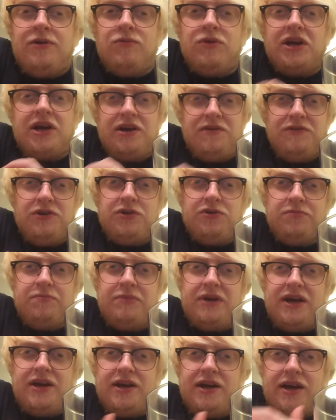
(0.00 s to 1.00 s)
When I have a good
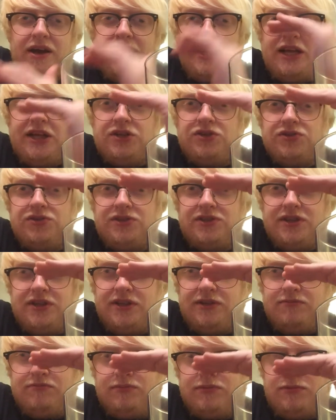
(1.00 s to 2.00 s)
beer, I like just
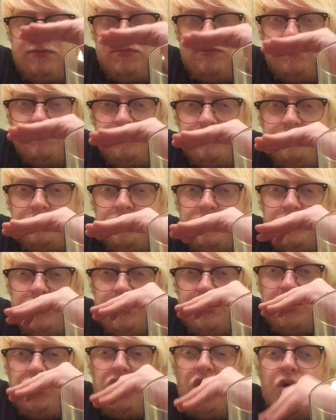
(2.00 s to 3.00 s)
like
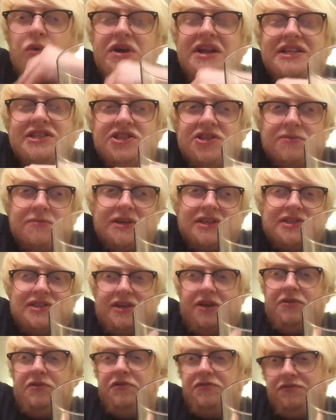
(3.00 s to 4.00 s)
go into
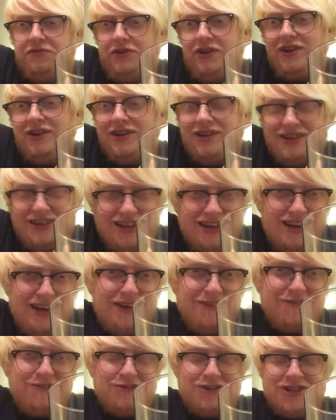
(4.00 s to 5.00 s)
myself
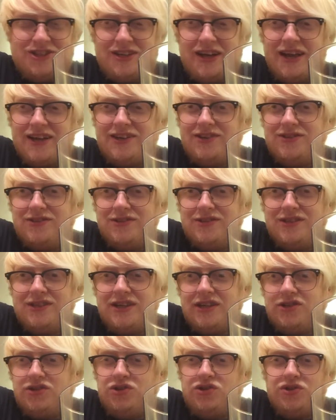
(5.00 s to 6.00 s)
for a second
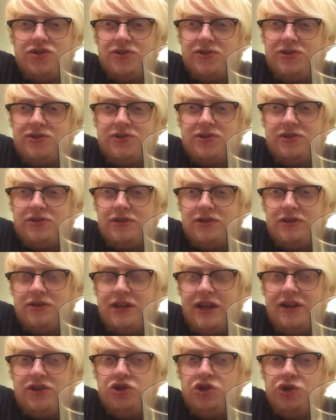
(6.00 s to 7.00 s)
and just
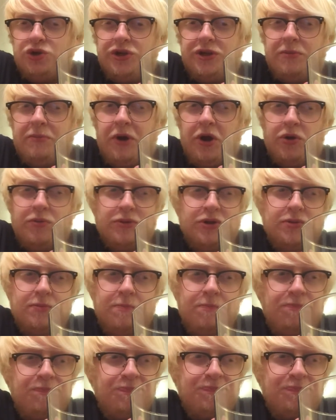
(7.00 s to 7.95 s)
enjoy the moment.